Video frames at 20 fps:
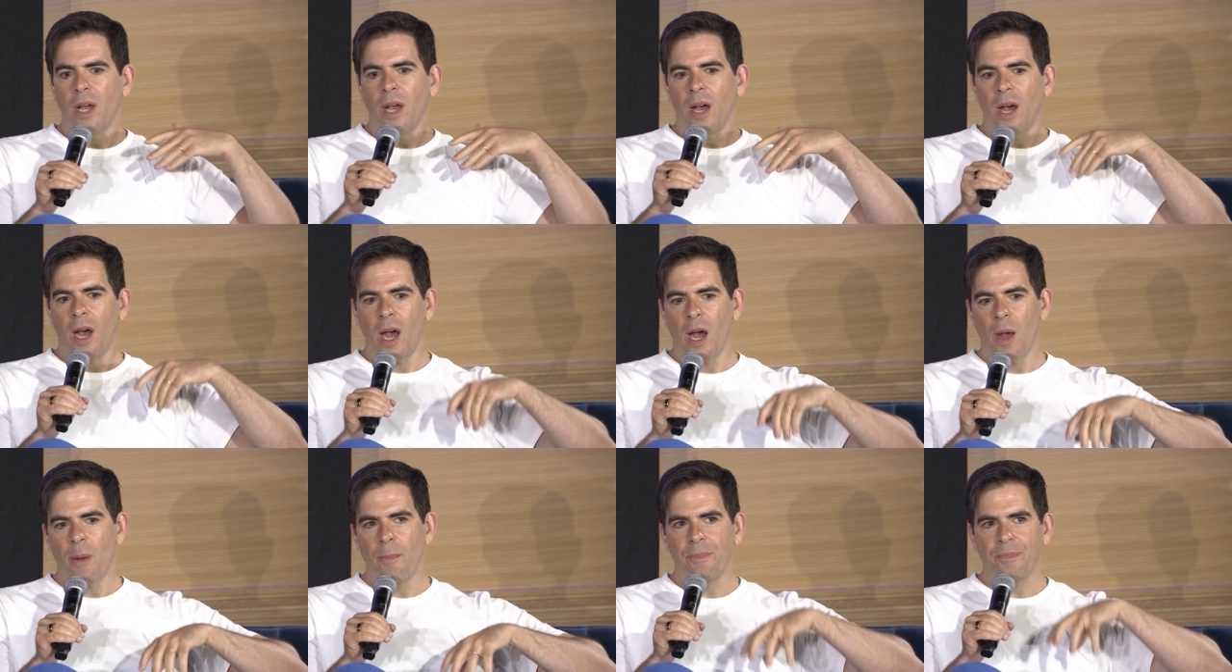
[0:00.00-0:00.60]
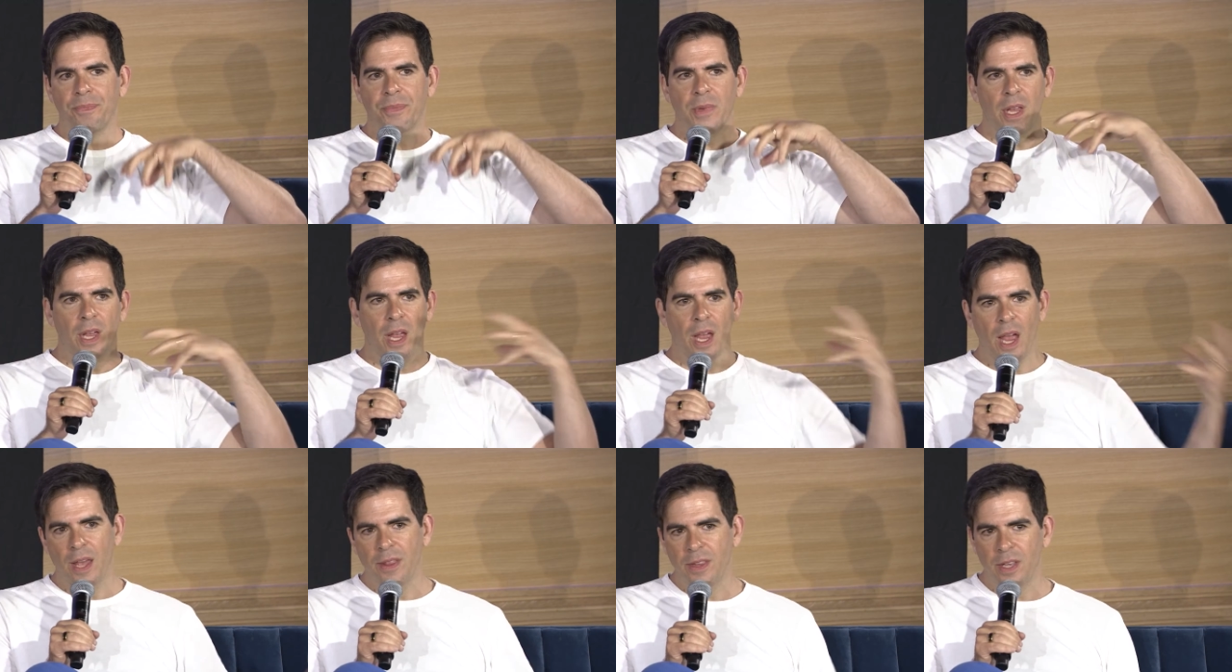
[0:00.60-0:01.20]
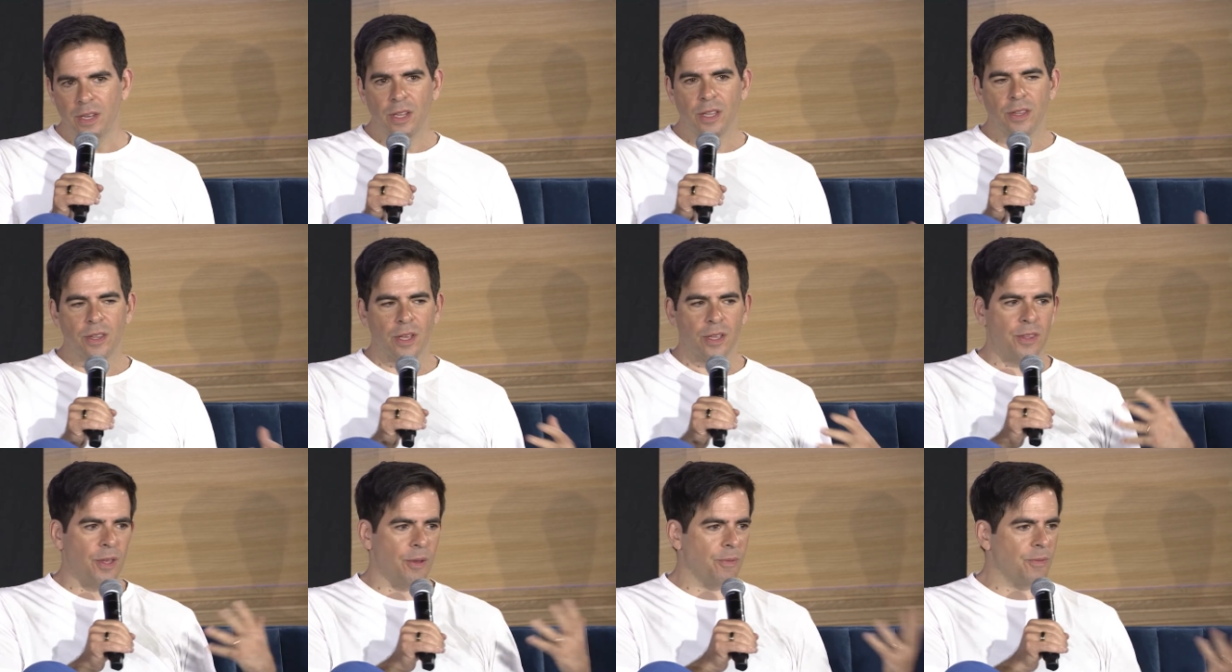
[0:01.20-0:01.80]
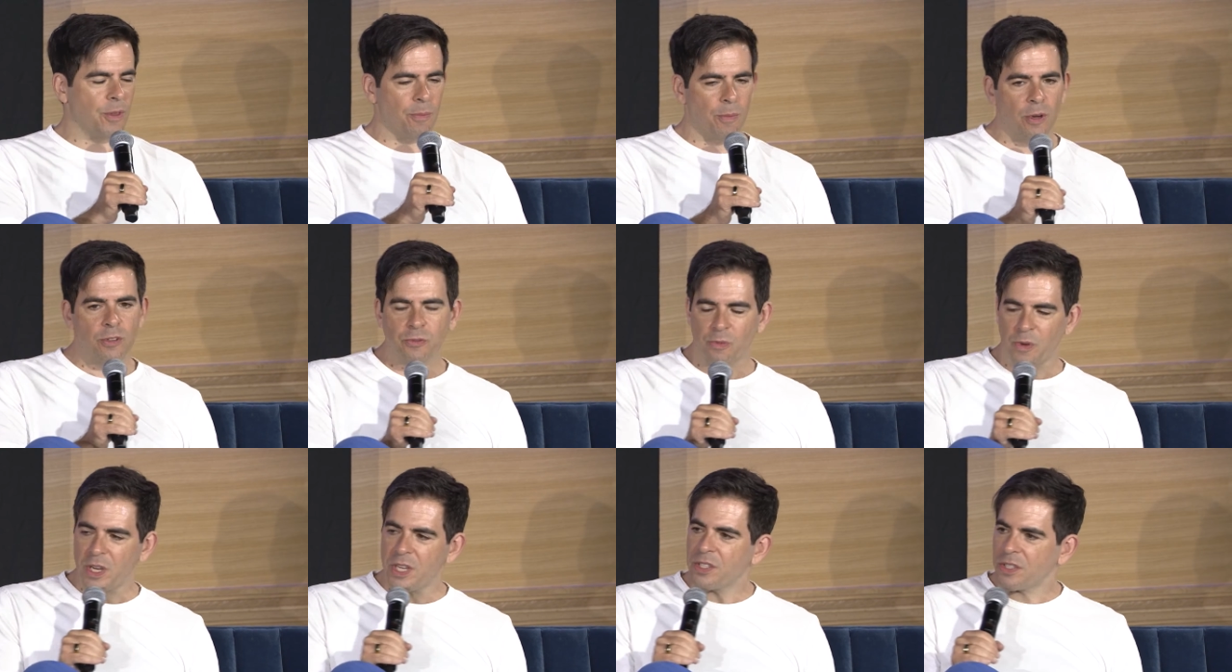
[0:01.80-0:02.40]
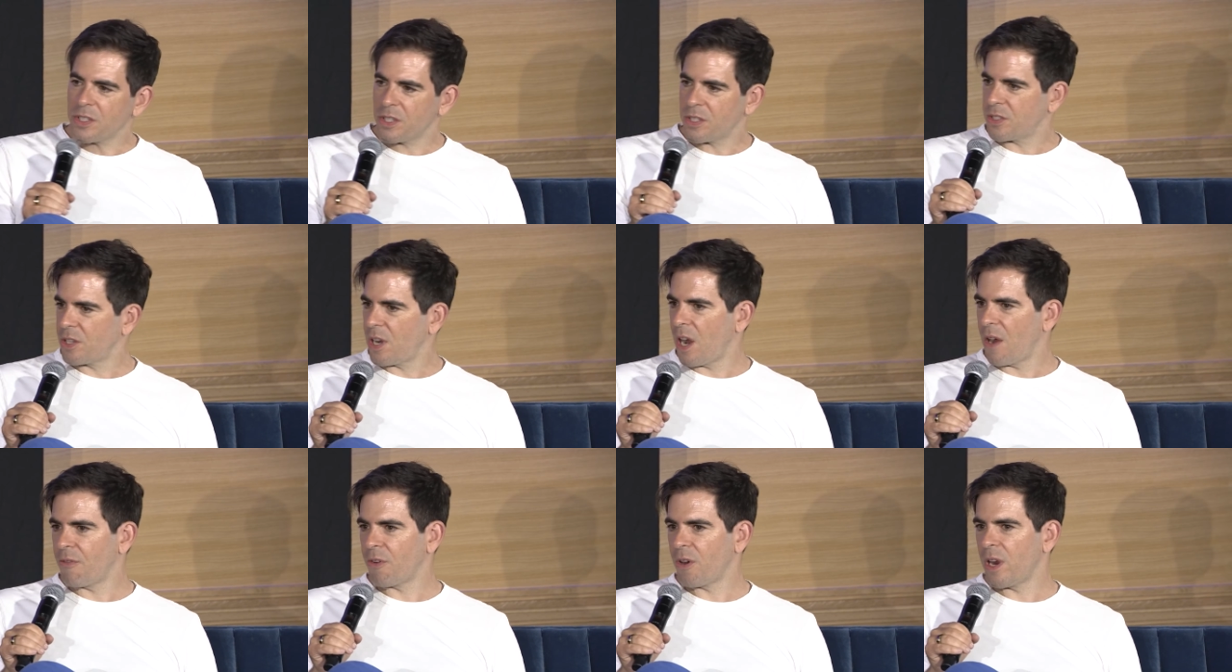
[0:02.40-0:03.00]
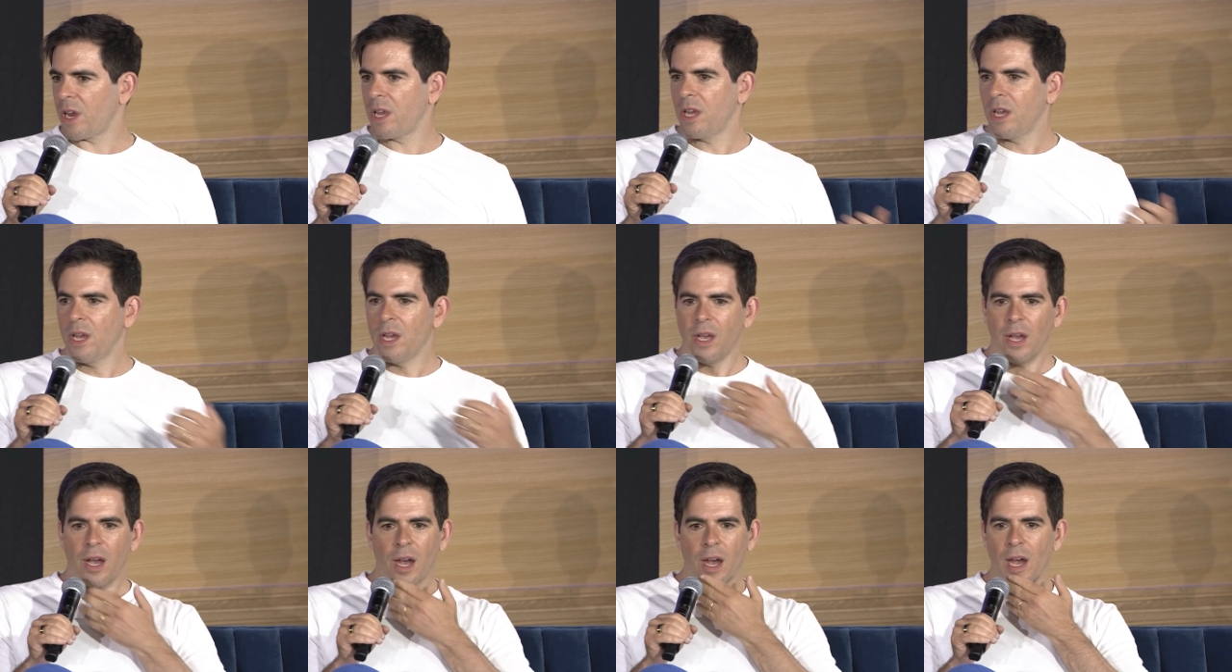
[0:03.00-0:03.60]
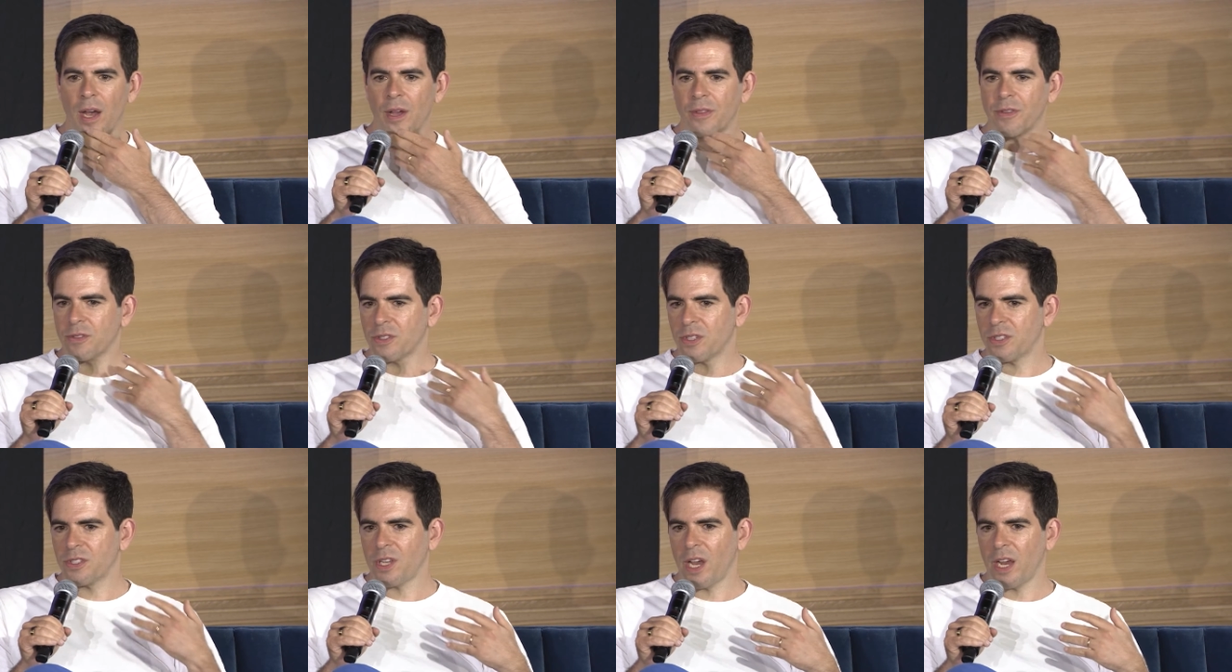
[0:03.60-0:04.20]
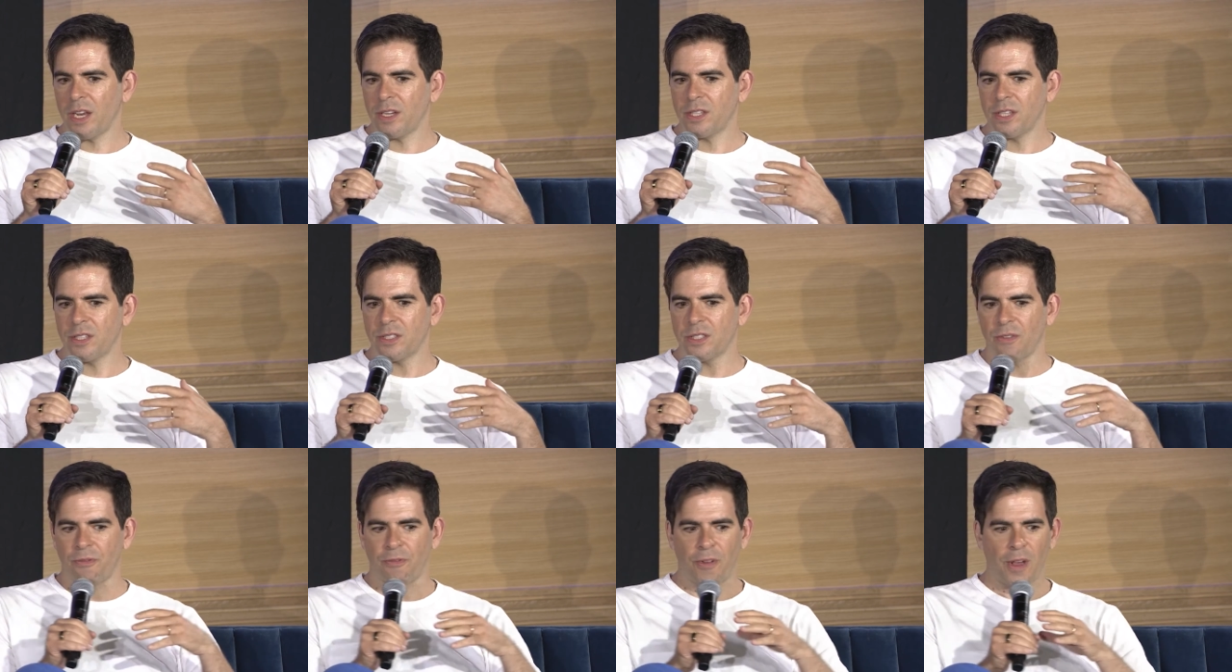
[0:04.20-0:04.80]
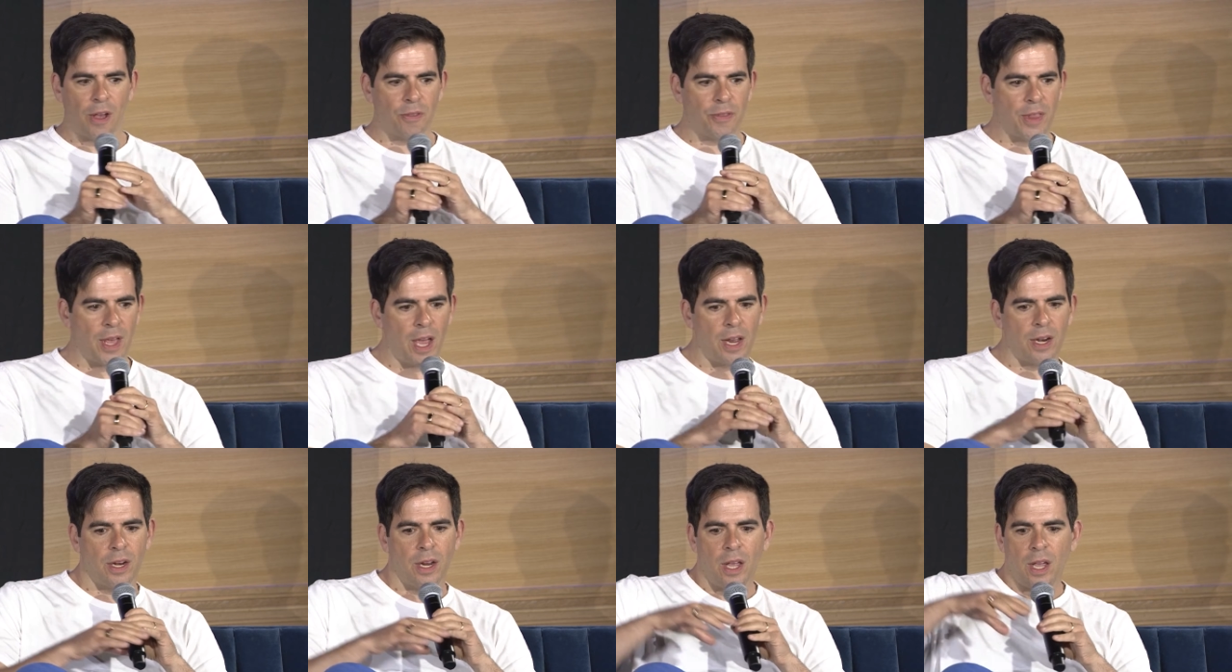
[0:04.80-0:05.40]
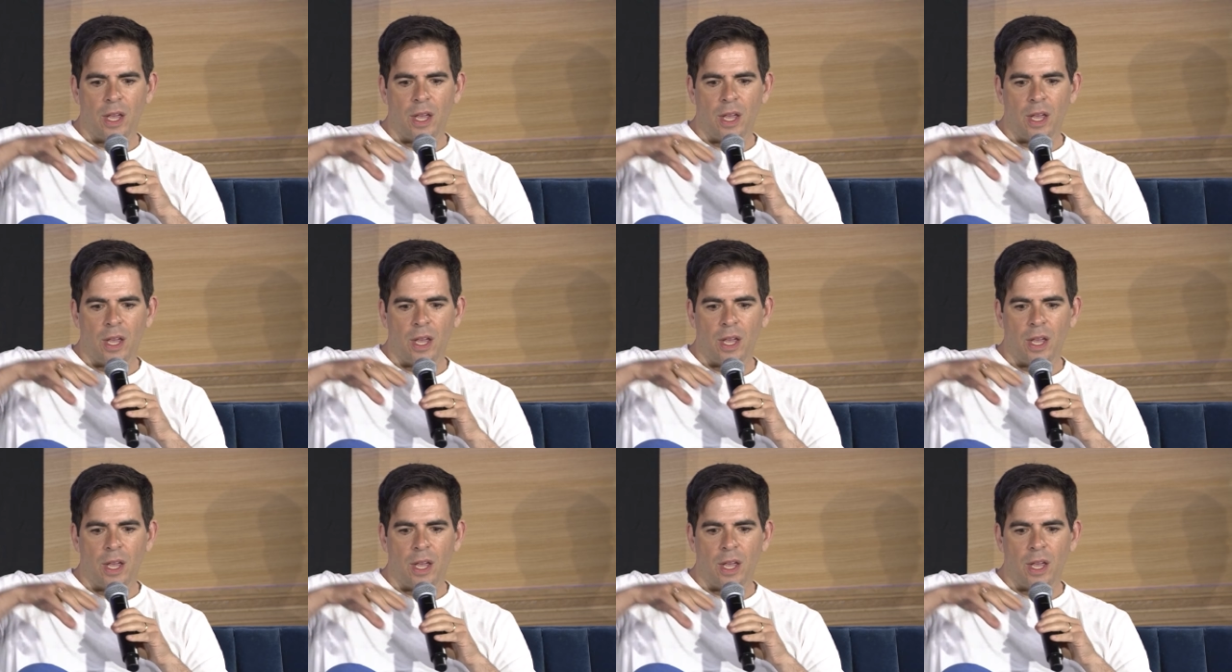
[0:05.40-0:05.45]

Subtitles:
And then the most recent discovery, there's a scientist that found that,